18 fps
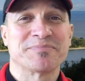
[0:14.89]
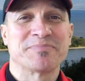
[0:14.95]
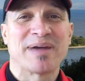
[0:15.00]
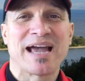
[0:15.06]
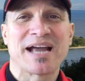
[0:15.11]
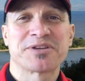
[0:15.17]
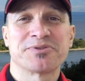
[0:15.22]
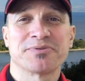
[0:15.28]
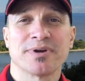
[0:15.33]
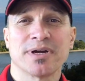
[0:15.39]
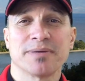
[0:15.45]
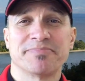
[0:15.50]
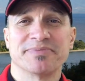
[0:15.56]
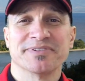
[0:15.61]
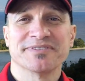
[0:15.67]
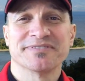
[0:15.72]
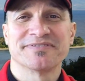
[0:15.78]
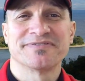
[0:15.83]
backdrop
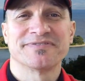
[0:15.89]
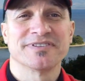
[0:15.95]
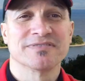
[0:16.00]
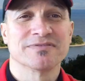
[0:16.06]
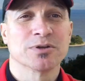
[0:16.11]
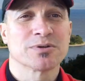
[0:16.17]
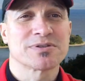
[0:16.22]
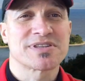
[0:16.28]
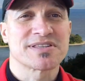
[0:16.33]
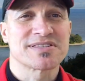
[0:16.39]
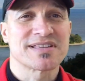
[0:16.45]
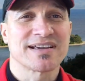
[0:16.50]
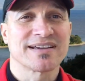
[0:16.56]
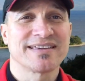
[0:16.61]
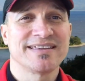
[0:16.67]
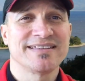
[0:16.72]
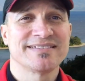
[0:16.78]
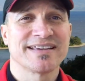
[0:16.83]
of
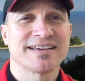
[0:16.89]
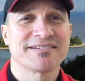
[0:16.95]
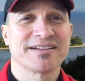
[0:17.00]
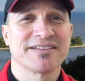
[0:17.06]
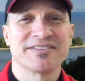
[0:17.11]
Osazaki down